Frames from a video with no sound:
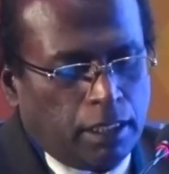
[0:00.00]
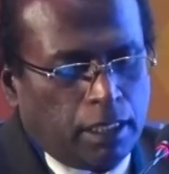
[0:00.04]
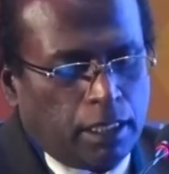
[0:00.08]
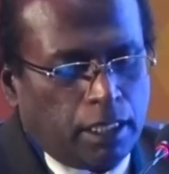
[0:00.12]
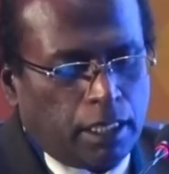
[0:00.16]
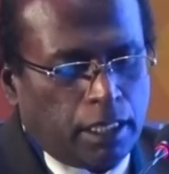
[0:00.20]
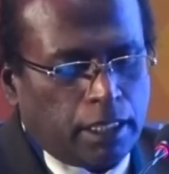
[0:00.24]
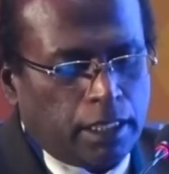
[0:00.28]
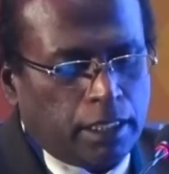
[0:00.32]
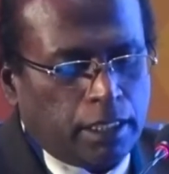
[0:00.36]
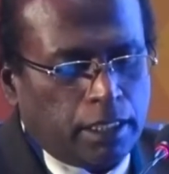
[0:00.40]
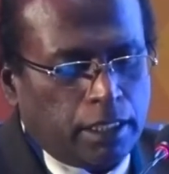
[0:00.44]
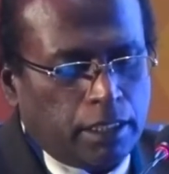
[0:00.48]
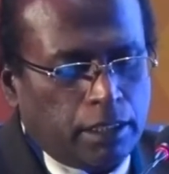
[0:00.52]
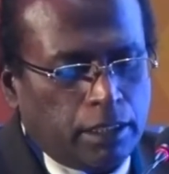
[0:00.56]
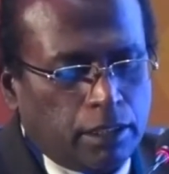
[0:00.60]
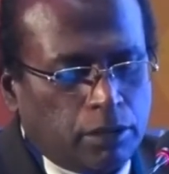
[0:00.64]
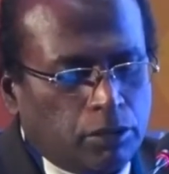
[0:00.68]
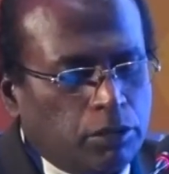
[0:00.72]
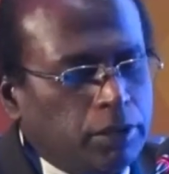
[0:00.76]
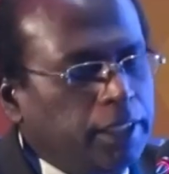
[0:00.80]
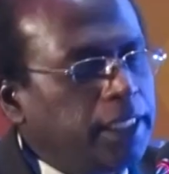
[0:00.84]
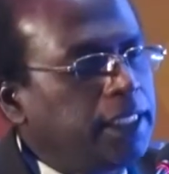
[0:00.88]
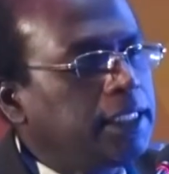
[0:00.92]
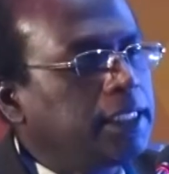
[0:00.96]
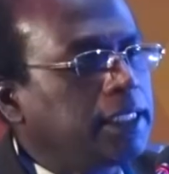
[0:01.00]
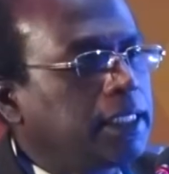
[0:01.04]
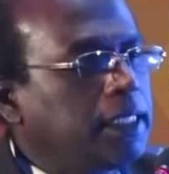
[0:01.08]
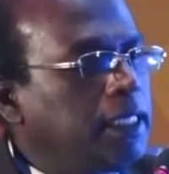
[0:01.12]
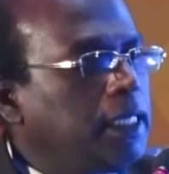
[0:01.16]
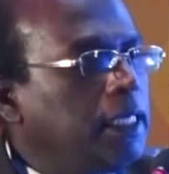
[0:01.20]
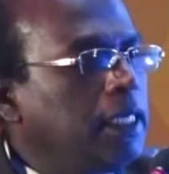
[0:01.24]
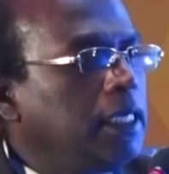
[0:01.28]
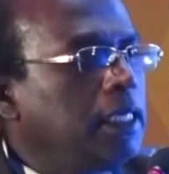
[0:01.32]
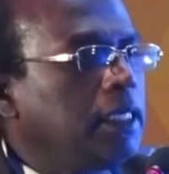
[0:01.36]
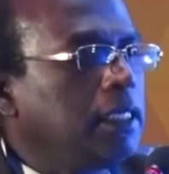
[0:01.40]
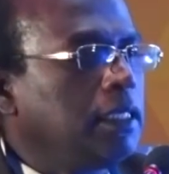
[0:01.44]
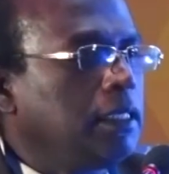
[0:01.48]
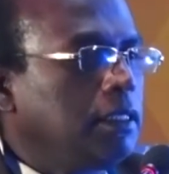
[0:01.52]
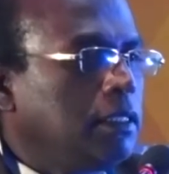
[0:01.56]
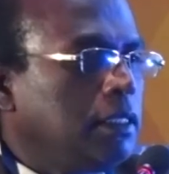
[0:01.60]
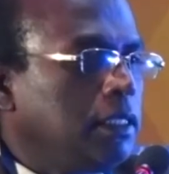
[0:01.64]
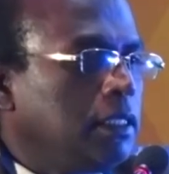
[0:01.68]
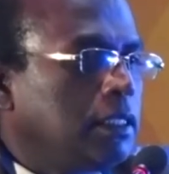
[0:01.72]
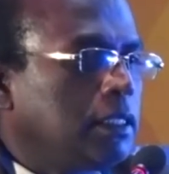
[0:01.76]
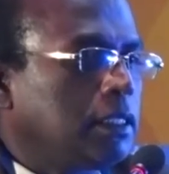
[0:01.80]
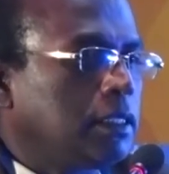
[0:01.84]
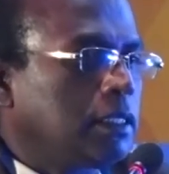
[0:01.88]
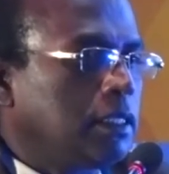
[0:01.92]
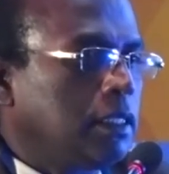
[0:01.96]
And routine screening
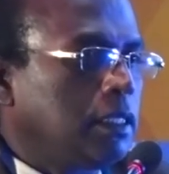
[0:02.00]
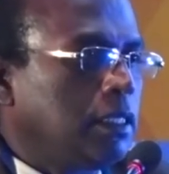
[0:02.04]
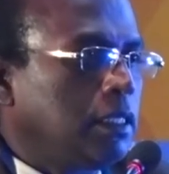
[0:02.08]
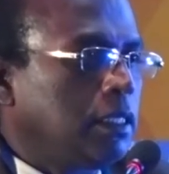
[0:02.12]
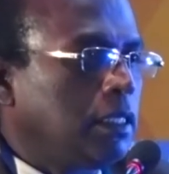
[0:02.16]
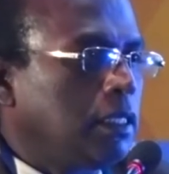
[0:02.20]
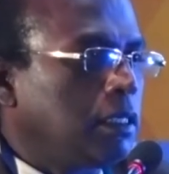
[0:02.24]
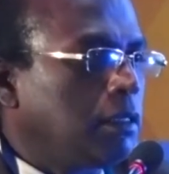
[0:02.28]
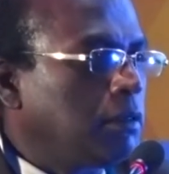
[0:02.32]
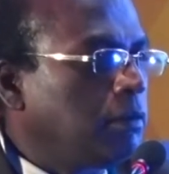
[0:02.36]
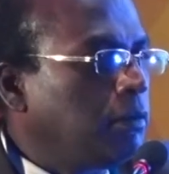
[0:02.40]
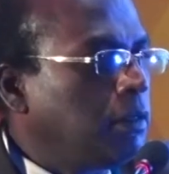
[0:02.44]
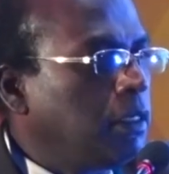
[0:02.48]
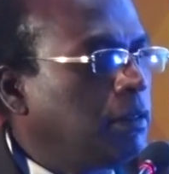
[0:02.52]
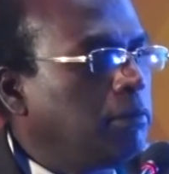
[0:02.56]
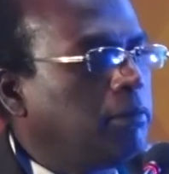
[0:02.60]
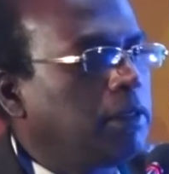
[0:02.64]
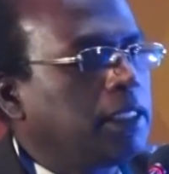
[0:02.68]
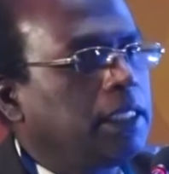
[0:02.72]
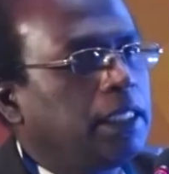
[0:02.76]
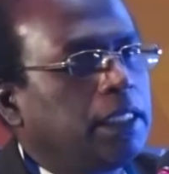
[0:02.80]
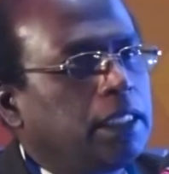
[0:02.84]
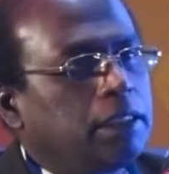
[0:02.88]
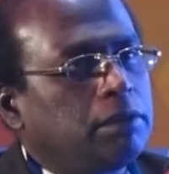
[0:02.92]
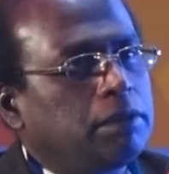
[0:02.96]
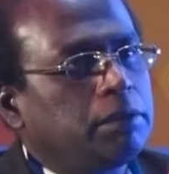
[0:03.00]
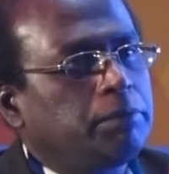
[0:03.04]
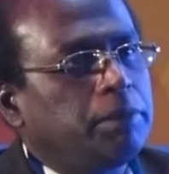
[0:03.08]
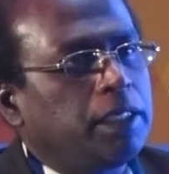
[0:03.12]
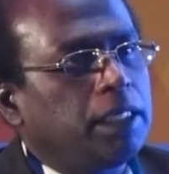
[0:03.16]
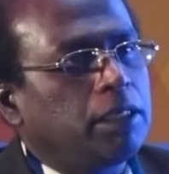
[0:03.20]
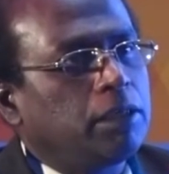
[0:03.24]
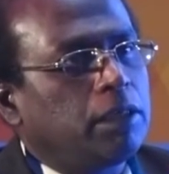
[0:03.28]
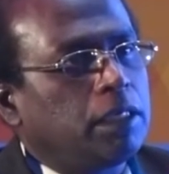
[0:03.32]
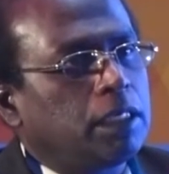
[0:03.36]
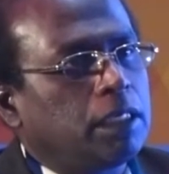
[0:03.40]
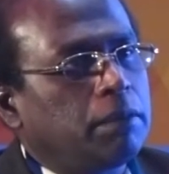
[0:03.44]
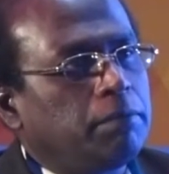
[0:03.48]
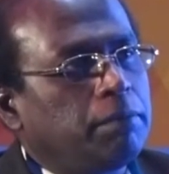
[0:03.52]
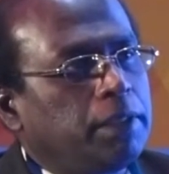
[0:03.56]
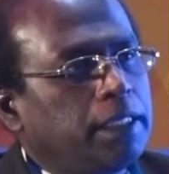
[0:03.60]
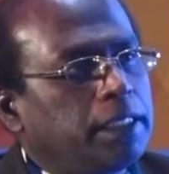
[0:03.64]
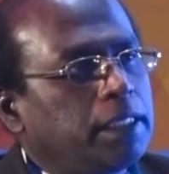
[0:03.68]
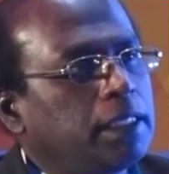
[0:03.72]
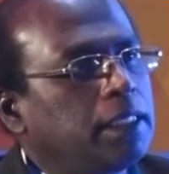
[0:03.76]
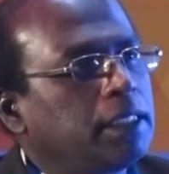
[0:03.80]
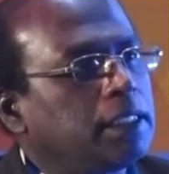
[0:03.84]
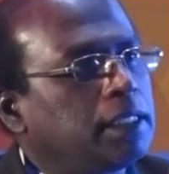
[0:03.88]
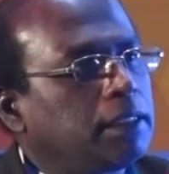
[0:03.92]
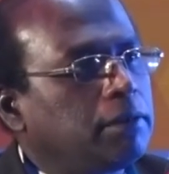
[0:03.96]
is whether it is being
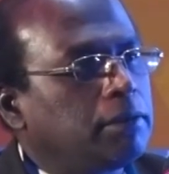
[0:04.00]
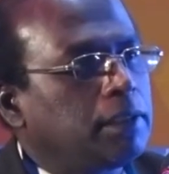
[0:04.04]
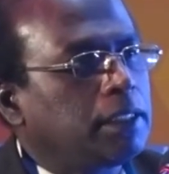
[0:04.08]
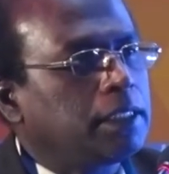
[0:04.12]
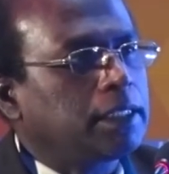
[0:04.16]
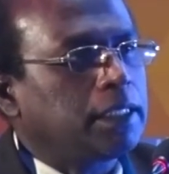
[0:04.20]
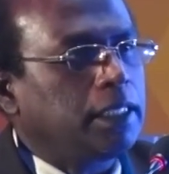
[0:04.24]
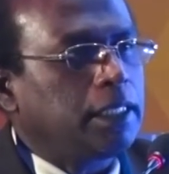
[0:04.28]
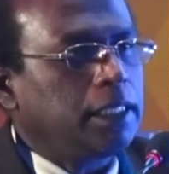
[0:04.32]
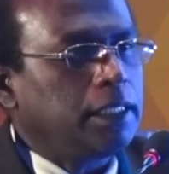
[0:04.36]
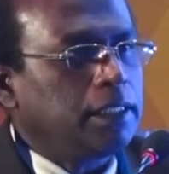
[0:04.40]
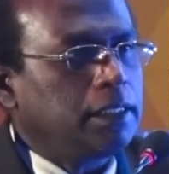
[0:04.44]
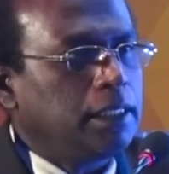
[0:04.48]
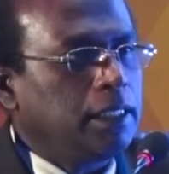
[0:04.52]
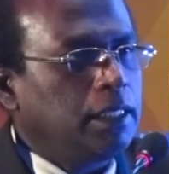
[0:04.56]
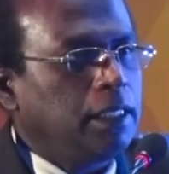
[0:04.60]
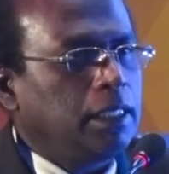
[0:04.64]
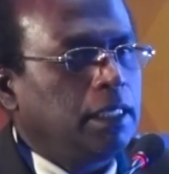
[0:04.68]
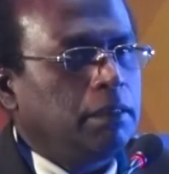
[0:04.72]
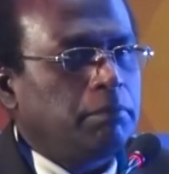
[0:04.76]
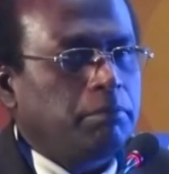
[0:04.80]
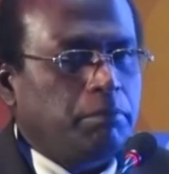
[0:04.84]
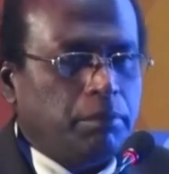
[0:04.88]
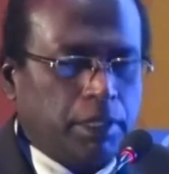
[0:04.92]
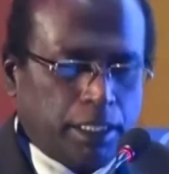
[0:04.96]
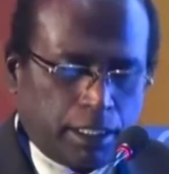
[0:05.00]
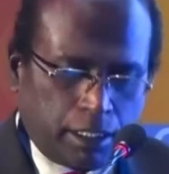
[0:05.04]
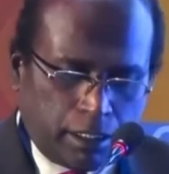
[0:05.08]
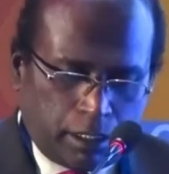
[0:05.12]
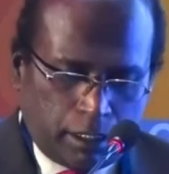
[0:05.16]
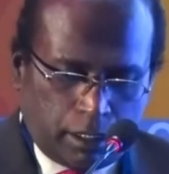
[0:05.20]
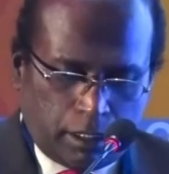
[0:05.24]
contemplated in several studies, but